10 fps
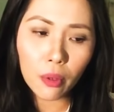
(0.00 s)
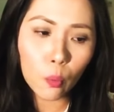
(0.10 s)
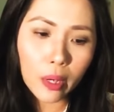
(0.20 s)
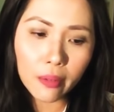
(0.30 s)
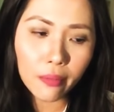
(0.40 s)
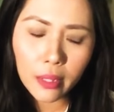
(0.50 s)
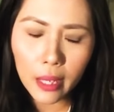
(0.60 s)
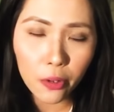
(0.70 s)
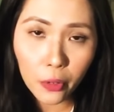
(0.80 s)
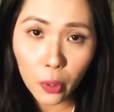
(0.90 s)
whatever
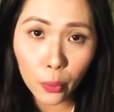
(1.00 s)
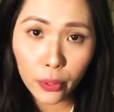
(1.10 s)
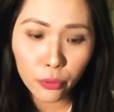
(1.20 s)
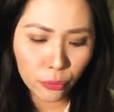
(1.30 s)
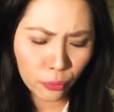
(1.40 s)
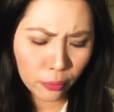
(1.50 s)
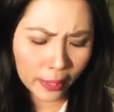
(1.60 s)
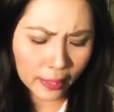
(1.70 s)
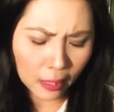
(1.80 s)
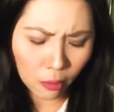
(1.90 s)
that you are going through
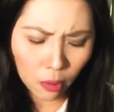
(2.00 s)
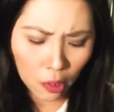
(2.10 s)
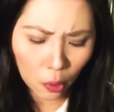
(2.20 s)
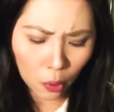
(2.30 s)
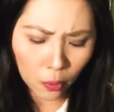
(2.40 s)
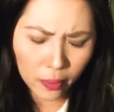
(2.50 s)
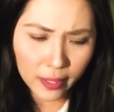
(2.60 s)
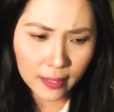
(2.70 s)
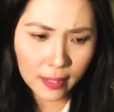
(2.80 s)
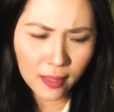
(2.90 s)
right now? Or
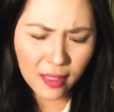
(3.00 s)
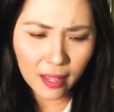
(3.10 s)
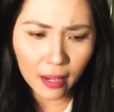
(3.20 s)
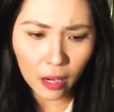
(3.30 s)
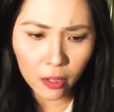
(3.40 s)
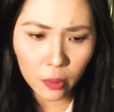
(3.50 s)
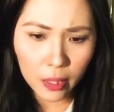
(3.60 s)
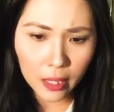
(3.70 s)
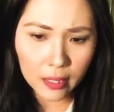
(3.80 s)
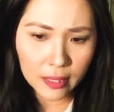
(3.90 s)
is it that are you
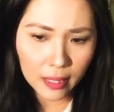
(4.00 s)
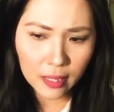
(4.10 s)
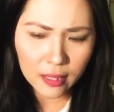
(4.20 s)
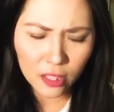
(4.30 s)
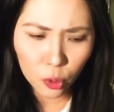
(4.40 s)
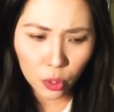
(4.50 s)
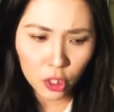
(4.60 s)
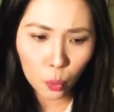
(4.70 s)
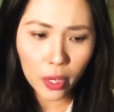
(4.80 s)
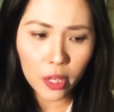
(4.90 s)
in a sticky
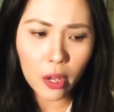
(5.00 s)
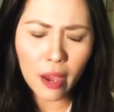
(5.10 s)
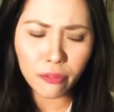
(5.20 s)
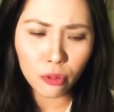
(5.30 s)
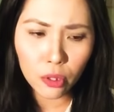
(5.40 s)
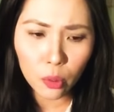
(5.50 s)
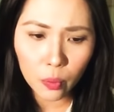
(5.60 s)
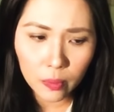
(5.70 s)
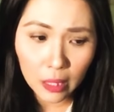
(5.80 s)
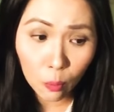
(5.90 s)
situation where you have to deal
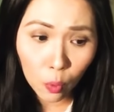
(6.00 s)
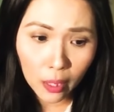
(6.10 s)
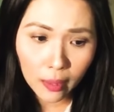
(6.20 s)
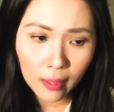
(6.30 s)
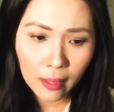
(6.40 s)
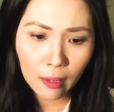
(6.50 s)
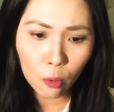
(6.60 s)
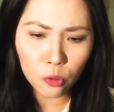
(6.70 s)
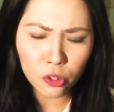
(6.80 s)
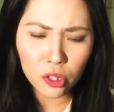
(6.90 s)
with someone
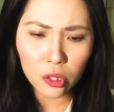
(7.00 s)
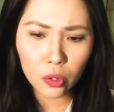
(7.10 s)
who's